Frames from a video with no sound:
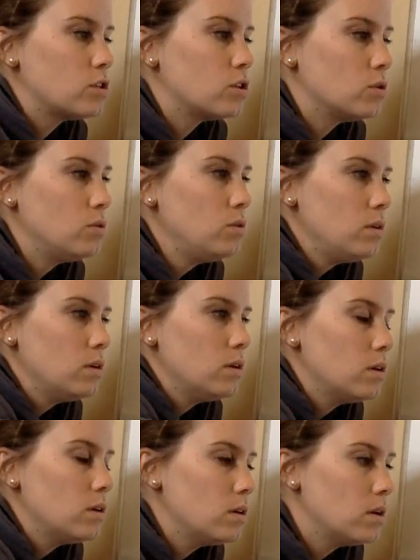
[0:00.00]
2,
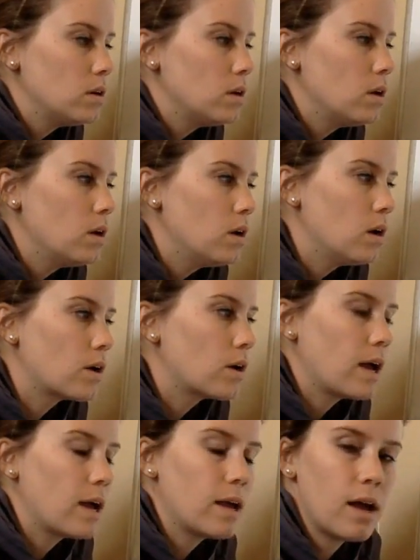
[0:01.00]

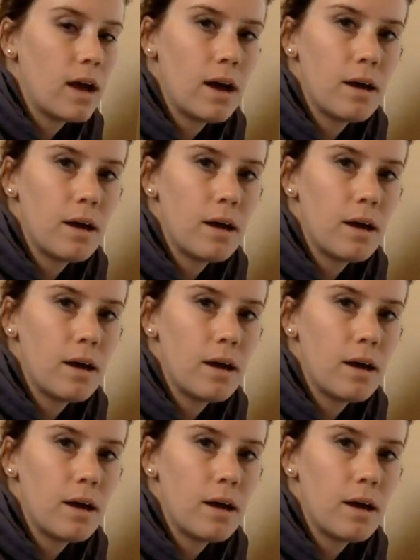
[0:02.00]
okay?